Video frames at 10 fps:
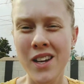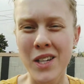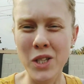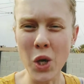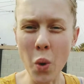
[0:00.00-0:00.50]

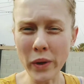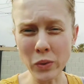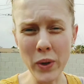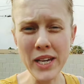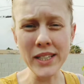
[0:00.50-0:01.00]
So with
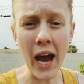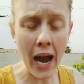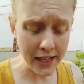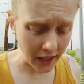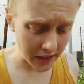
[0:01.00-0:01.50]
week
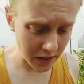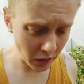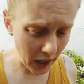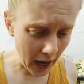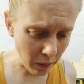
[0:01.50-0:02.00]
9, I
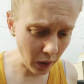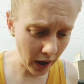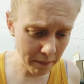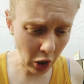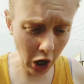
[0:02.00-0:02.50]
still had what
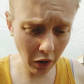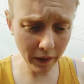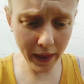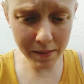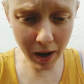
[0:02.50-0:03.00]
I'm
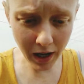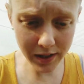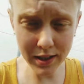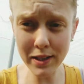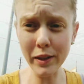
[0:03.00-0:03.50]
calling the
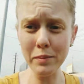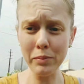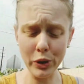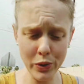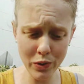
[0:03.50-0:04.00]
amoxicillin
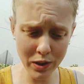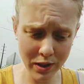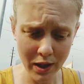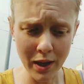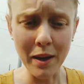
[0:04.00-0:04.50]

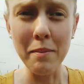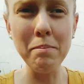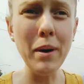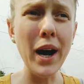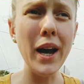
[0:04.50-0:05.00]
blues,
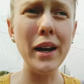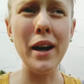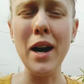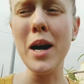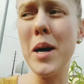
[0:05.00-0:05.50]
but
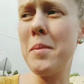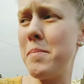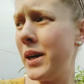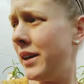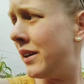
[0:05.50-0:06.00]

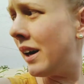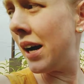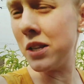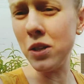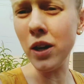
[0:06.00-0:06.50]

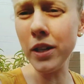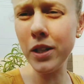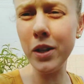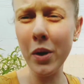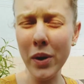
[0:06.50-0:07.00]
I started
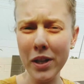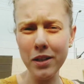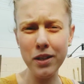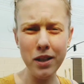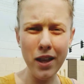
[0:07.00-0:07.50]
to
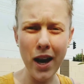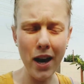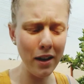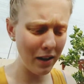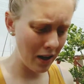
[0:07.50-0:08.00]
notice
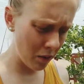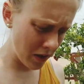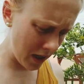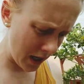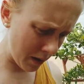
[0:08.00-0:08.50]
that it
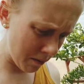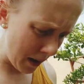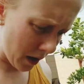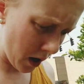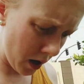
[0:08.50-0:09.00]
was getting
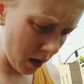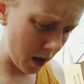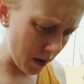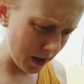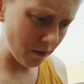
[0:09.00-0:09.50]
better.
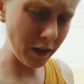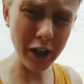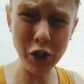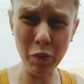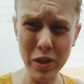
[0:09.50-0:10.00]
The
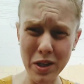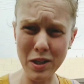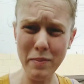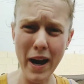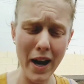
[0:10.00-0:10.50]
infection wasn't
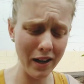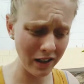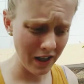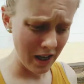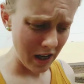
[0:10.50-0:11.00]
as bad,
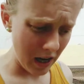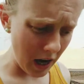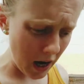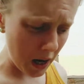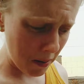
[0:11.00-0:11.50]

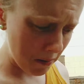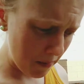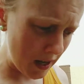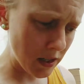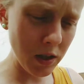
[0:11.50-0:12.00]

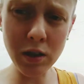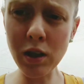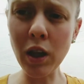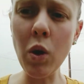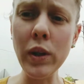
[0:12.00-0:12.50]
and
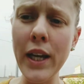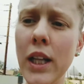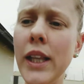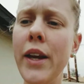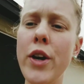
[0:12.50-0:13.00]
slowly
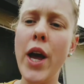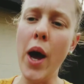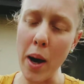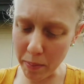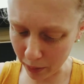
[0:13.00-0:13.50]
cleared
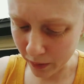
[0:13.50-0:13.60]
up.